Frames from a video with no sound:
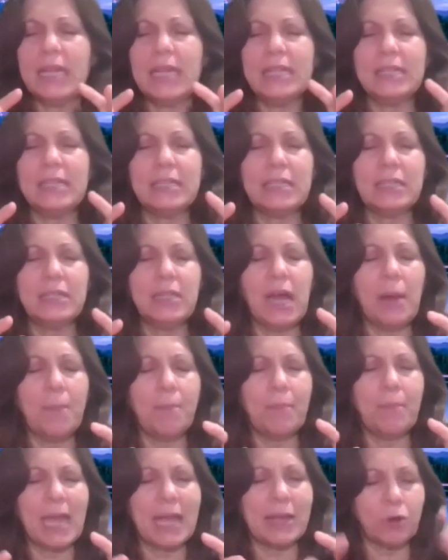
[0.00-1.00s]
it did
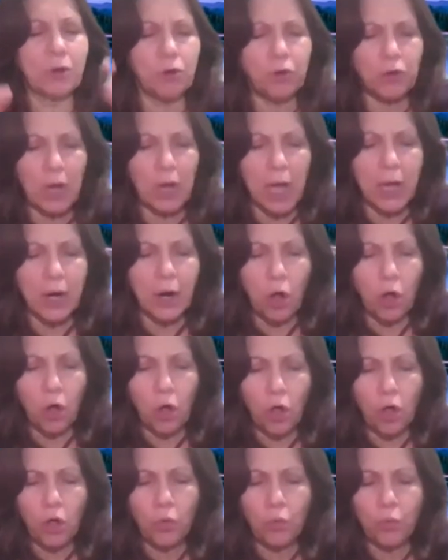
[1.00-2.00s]
not matter. Not
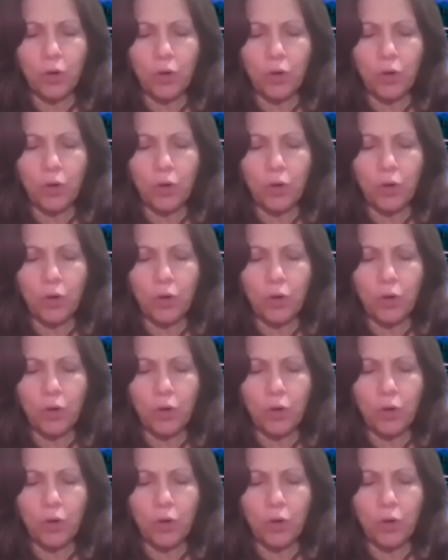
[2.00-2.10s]
all